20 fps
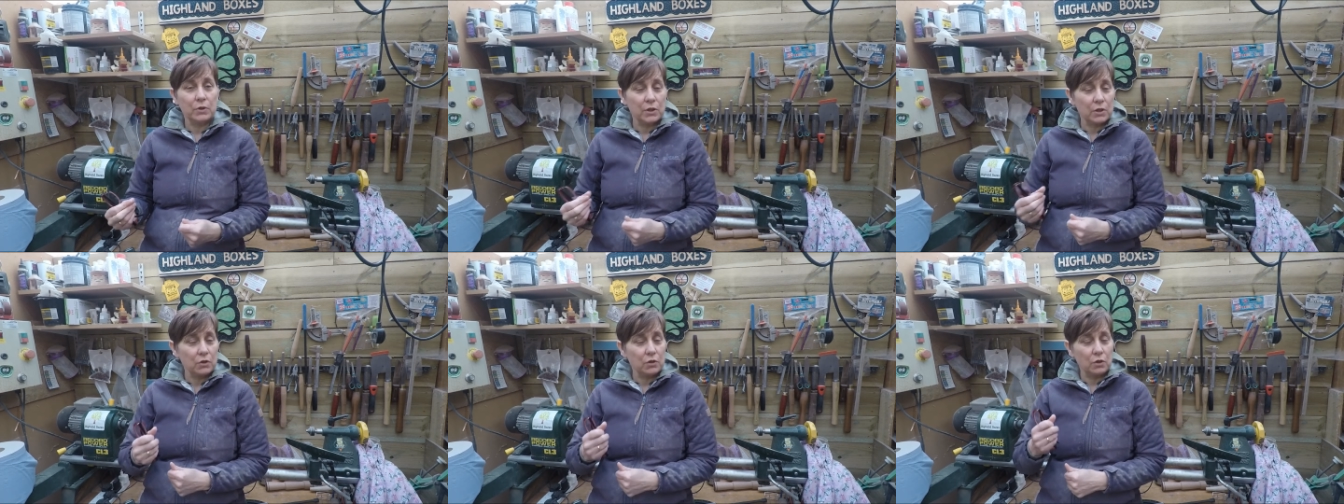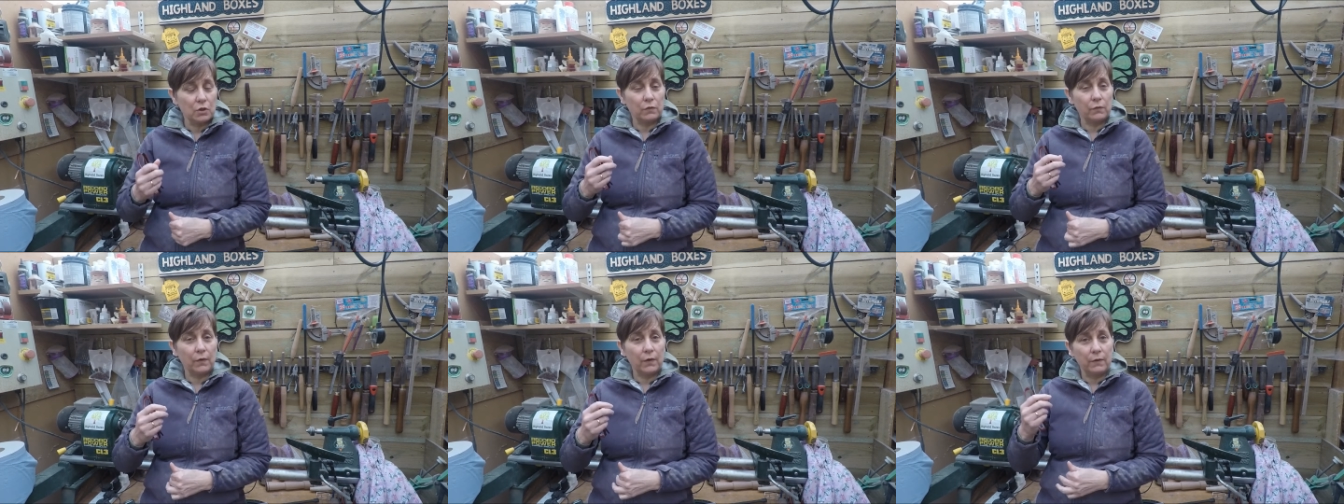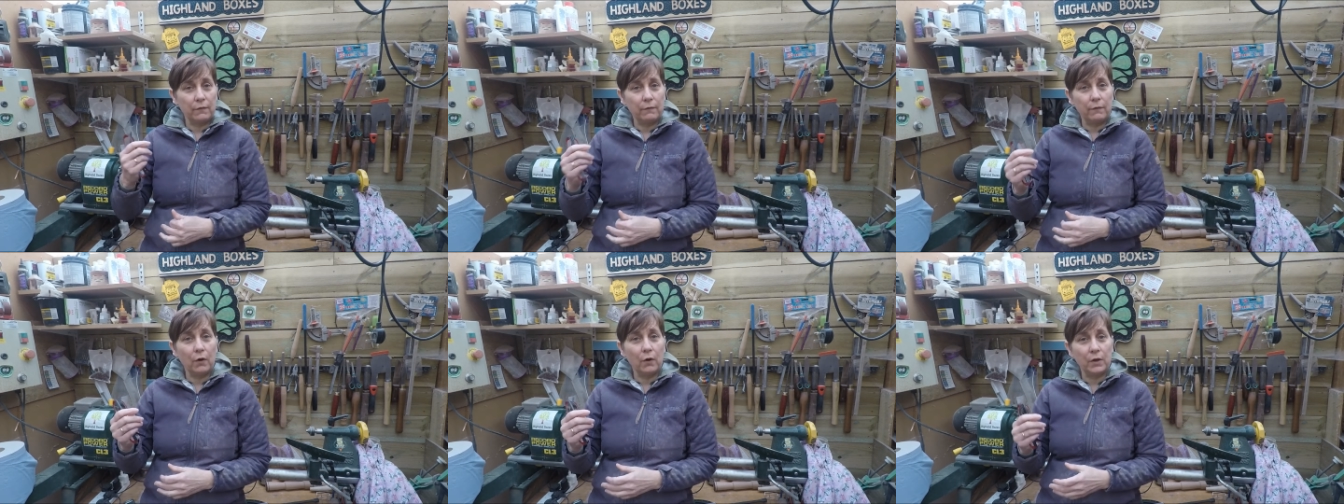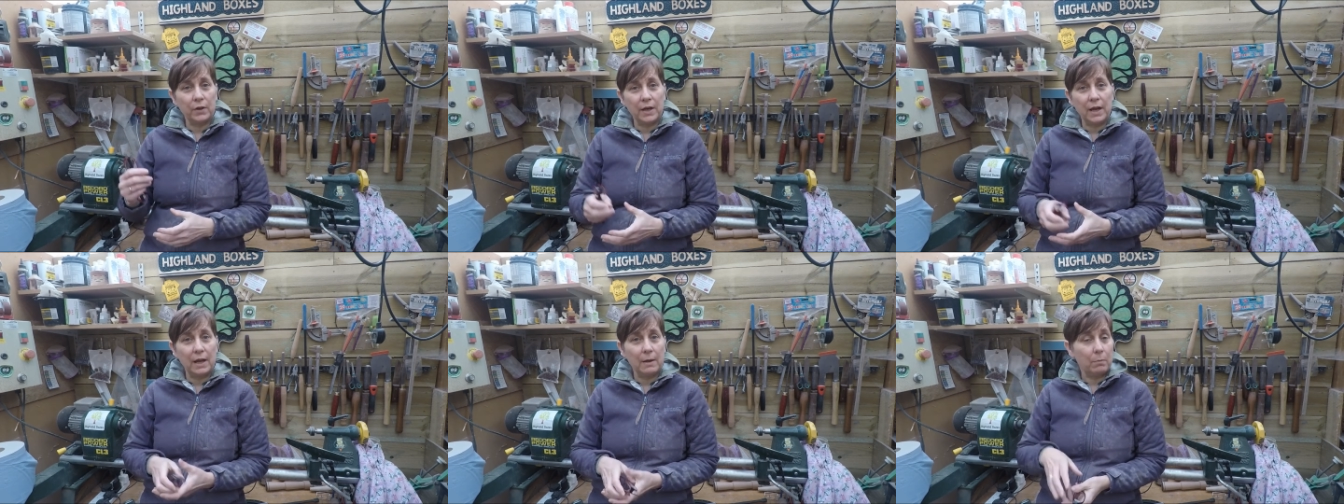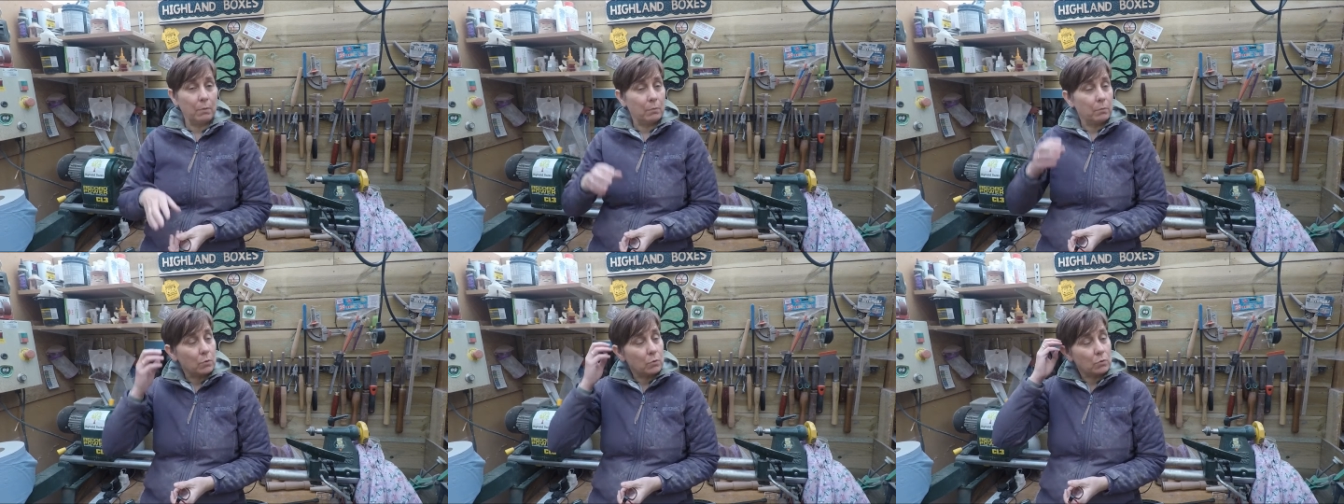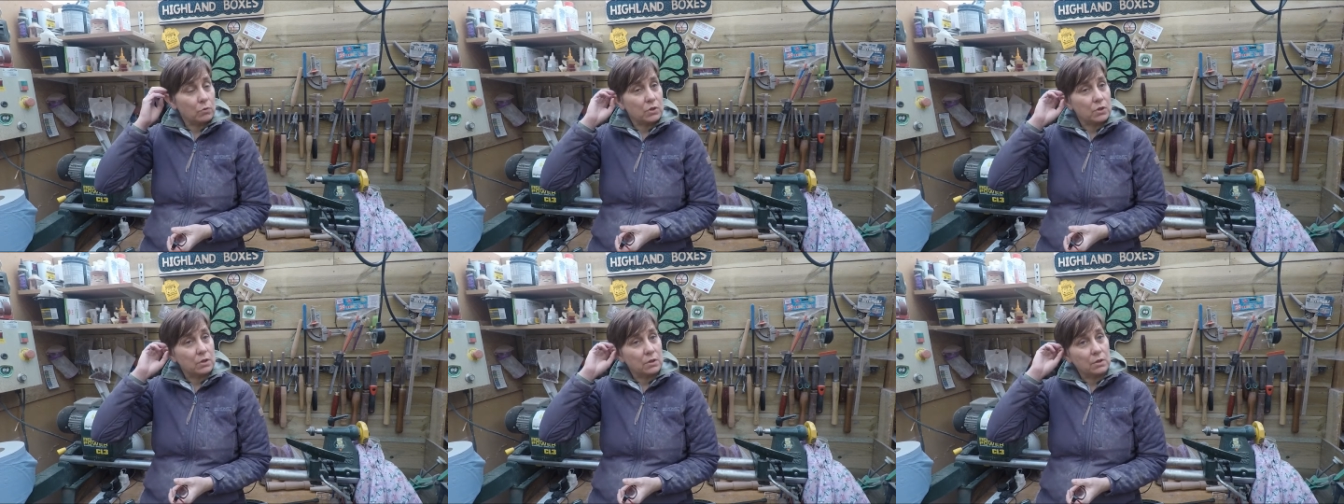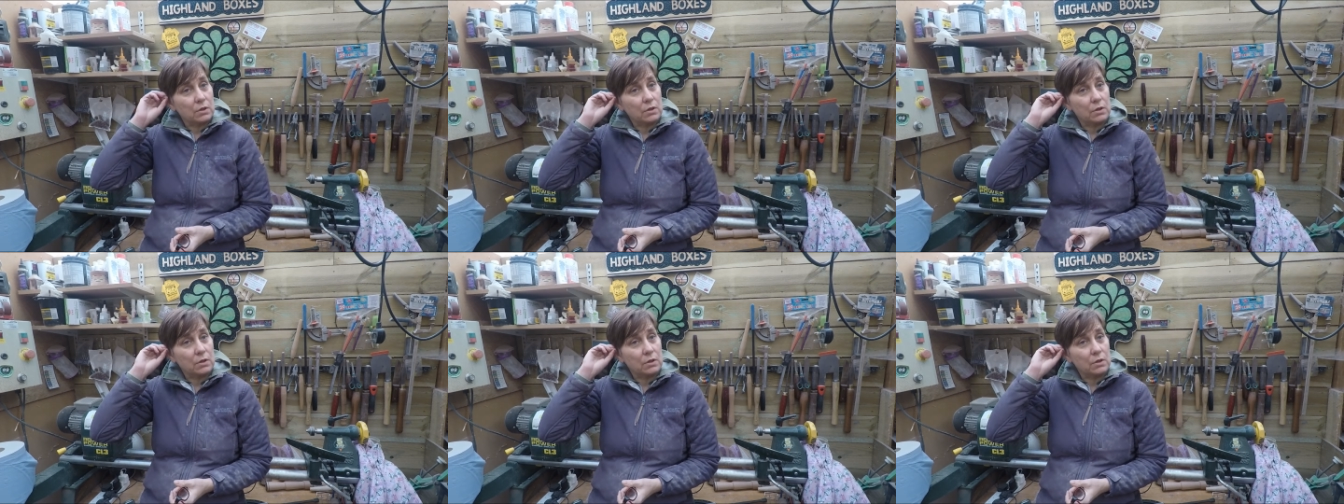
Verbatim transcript: It's just very fine air bubbles,